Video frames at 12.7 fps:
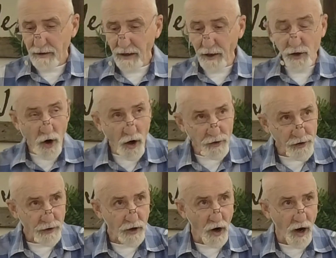It's
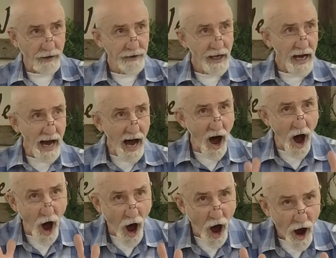also called a
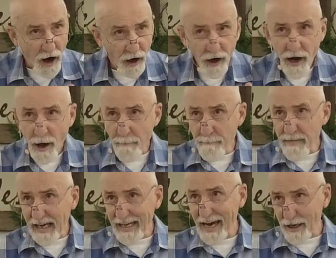
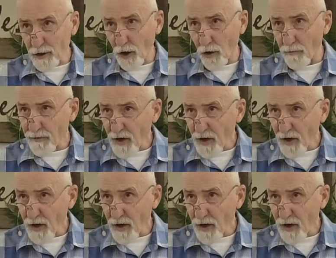Harmageddon.